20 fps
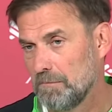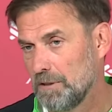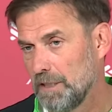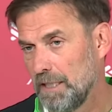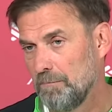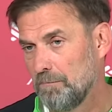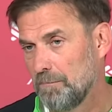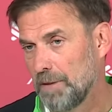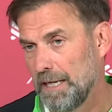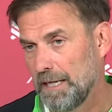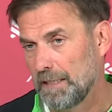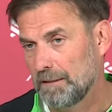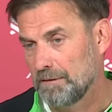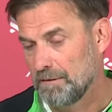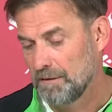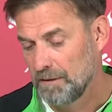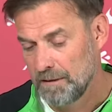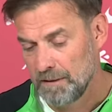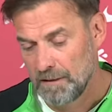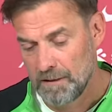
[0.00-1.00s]
The
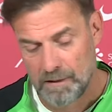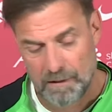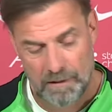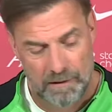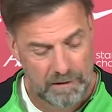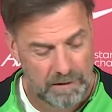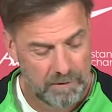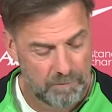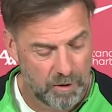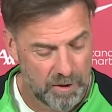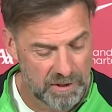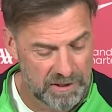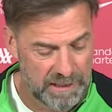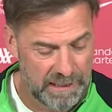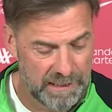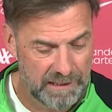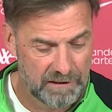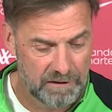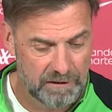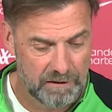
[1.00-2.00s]
impact the boys
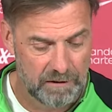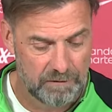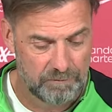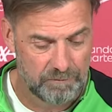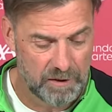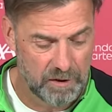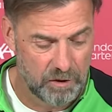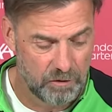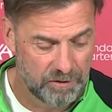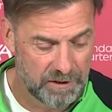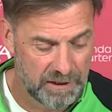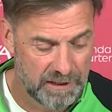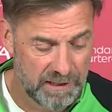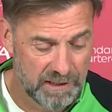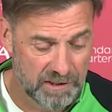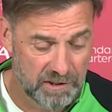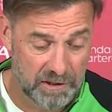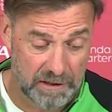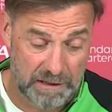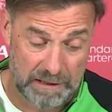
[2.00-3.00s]
had over the
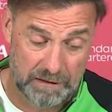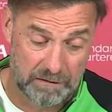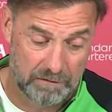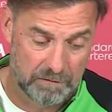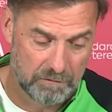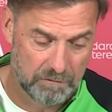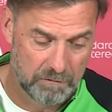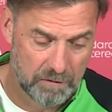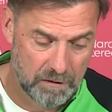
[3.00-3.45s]
years, and